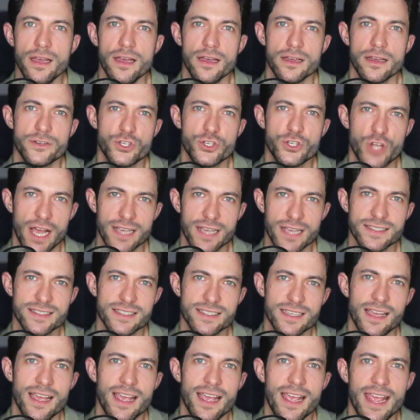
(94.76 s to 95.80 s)
just
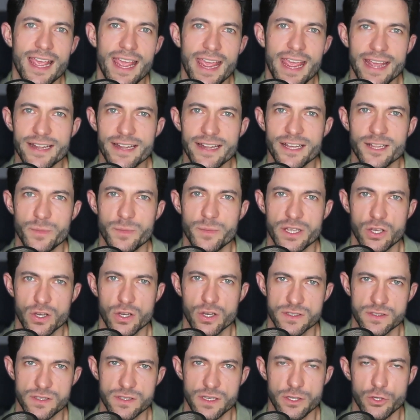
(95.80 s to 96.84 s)
hidden
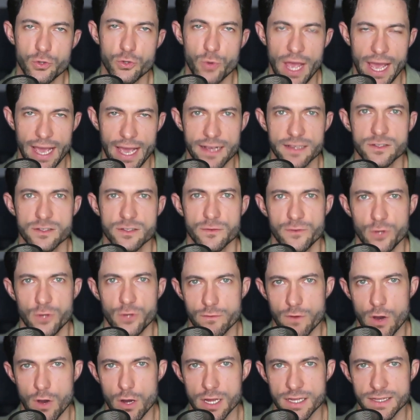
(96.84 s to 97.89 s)
because the UX of your
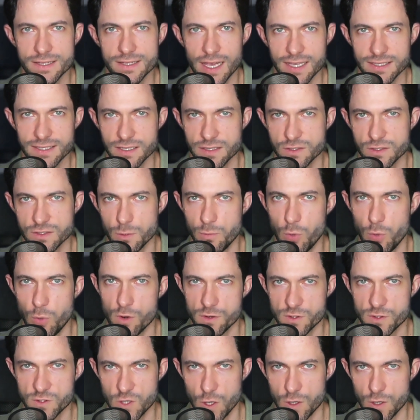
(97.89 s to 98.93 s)
wallet doesn't support
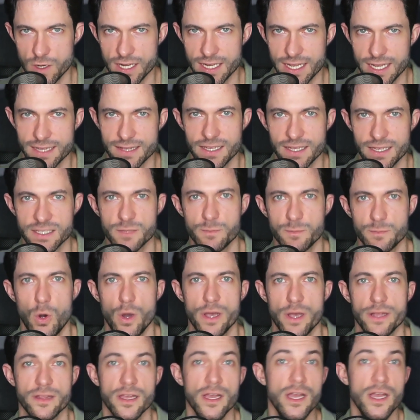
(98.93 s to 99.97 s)
Sonic at this
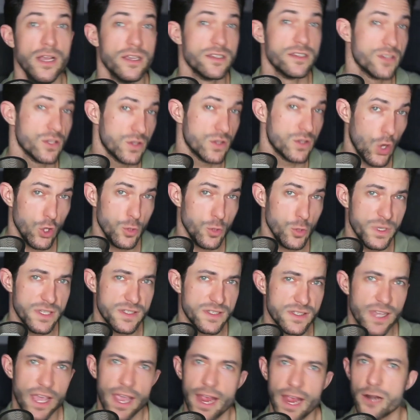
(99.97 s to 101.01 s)
point. So don't be
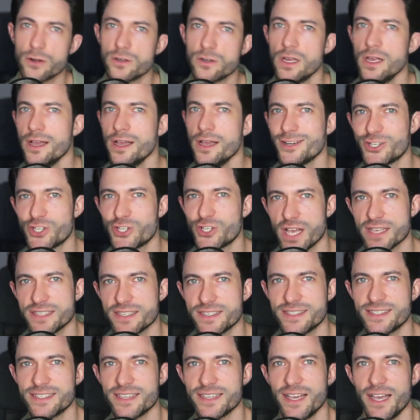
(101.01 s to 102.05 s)
scared.
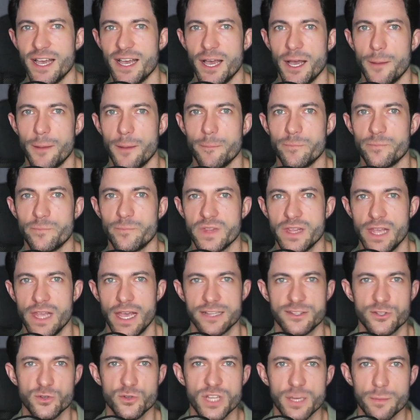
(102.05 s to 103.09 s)
Just um, yeah,
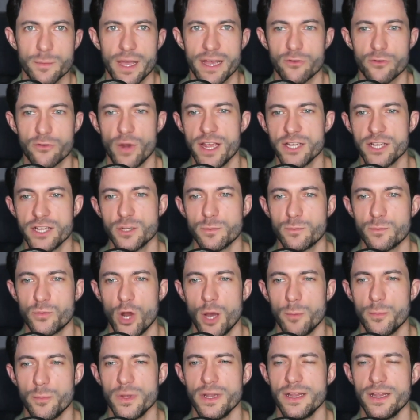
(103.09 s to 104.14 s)
do the migration
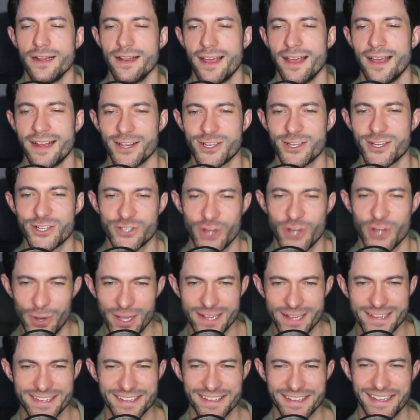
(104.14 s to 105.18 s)
properly, like I show
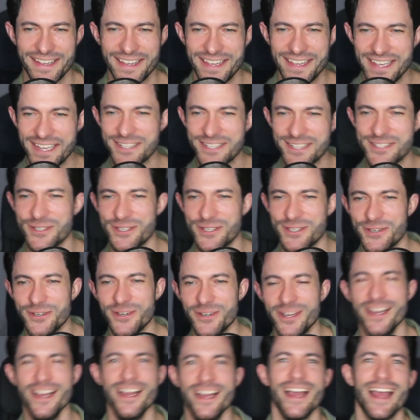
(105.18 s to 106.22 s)
it here to you.
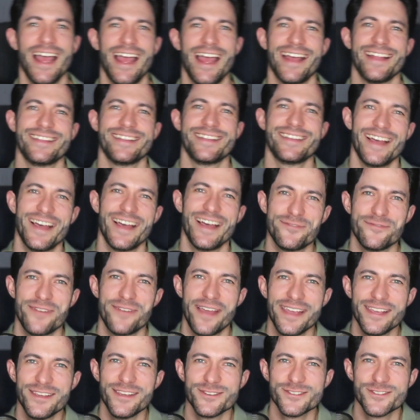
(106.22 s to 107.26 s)
And uh,
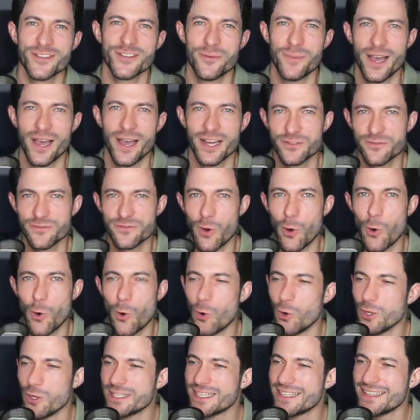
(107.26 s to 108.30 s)
thank you so much for
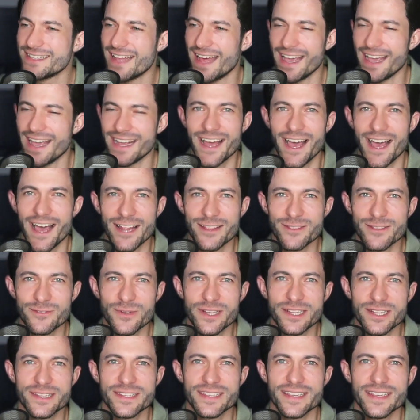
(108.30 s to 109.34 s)
all the
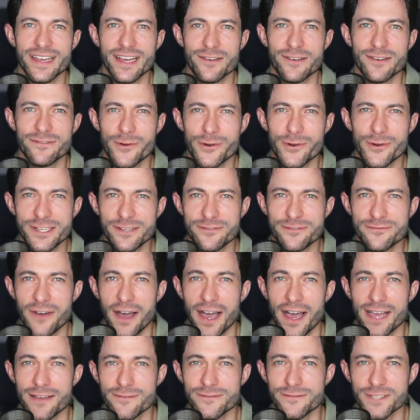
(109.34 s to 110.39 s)

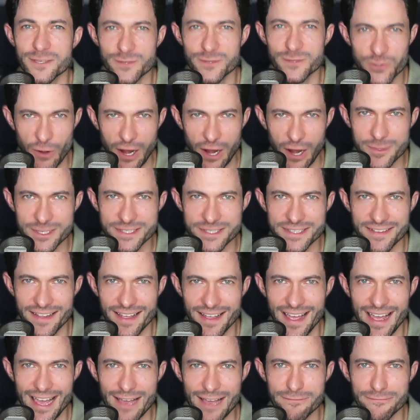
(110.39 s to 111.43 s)
935 subscribers that I
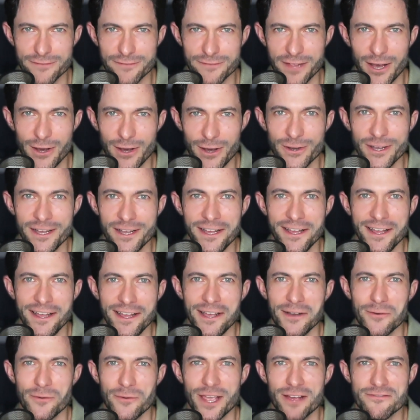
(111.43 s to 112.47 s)
have now.
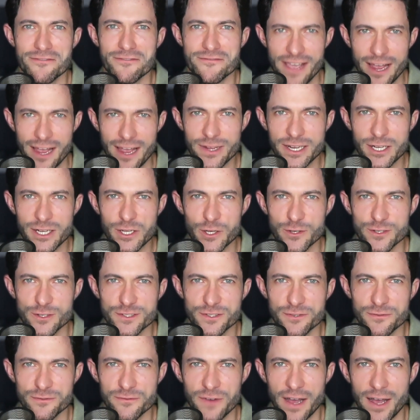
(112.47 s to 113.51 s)
We are very close to
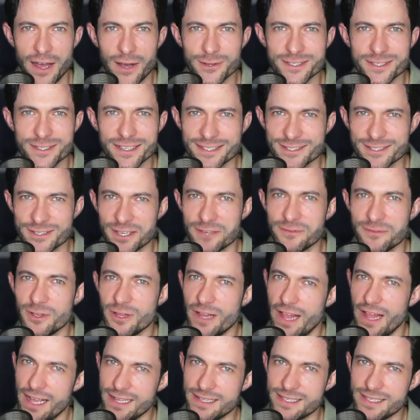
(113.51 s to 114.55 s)
1,000. So if you
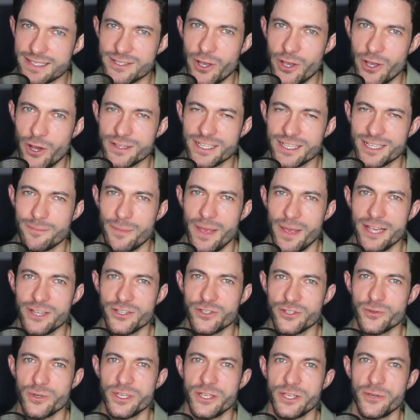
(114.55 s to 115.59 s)
like this content, make
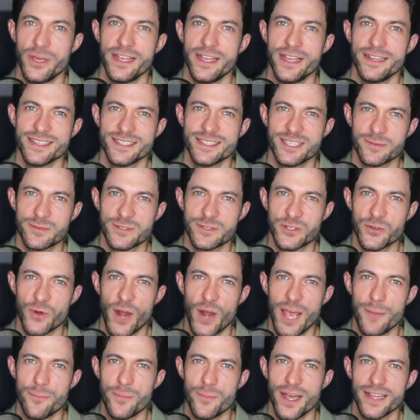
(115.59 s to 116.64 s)
sure you hit the
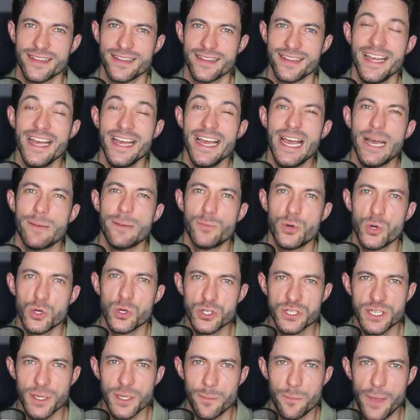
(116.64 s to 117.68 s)
subscribe button, push
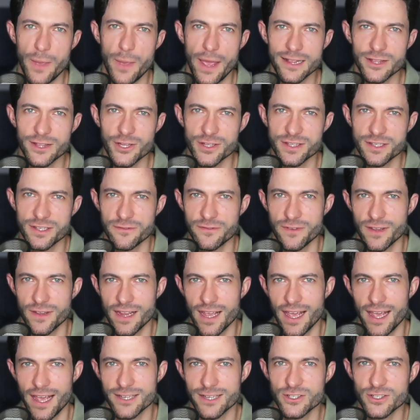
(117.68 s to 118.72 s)
the bell
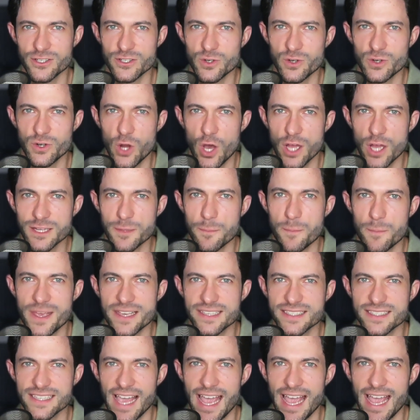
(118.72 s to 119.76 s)
notification to not
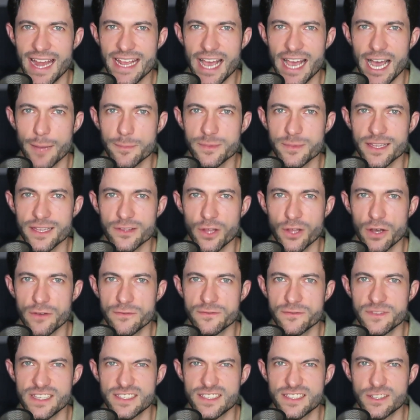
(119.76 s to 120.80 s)
miss any update of
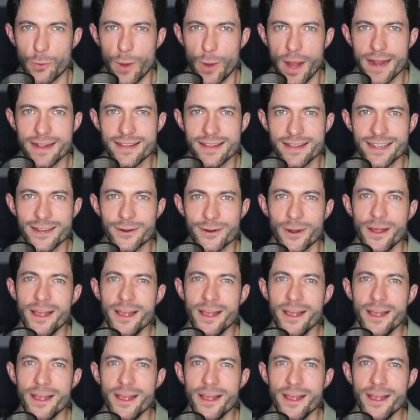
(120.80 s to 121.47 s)
this great year.